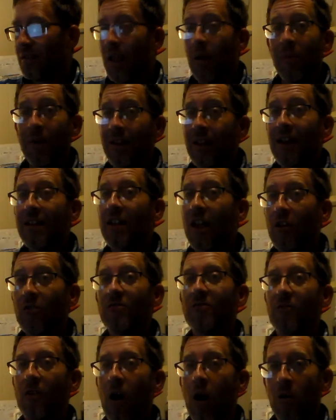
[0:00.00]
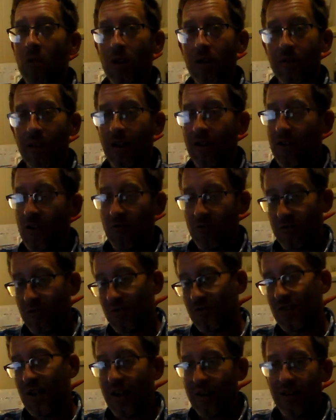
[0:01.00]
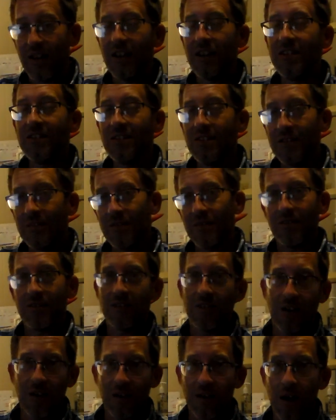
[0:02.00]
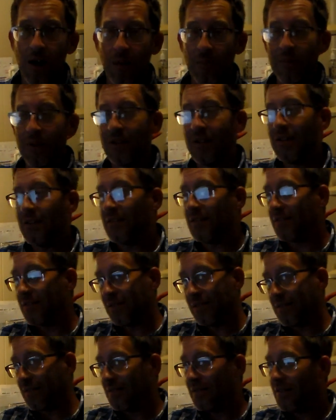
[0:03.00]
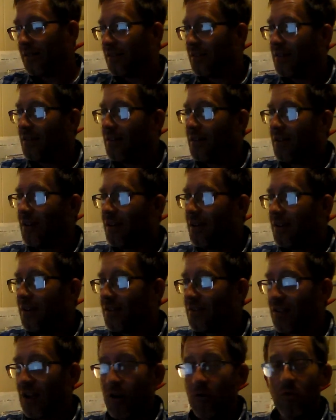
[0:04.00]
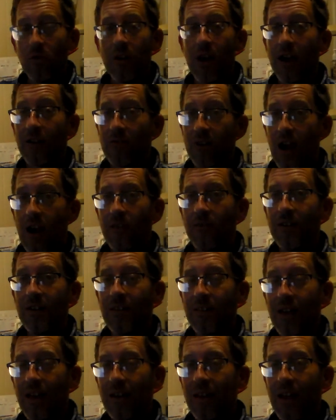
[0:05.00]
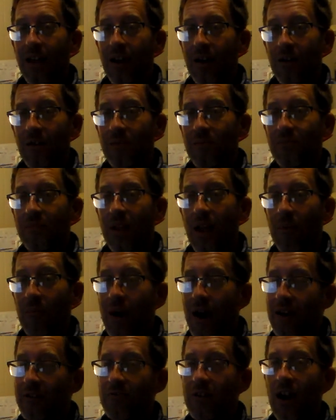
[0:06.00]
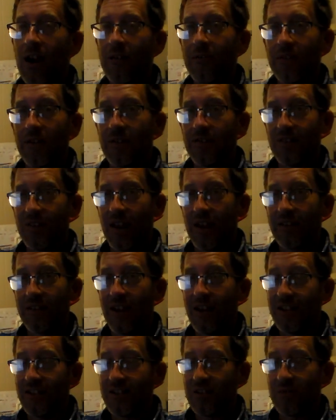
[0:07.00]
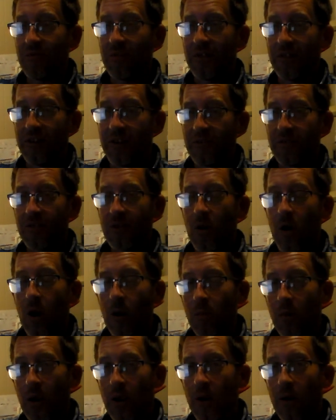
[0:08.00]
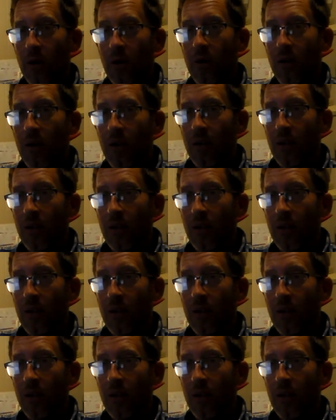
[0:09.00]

I mean, that goes for all of it. That goes for Citations, Omnis. So would I drive any of that now? I might drive the Citation with a different carburetor.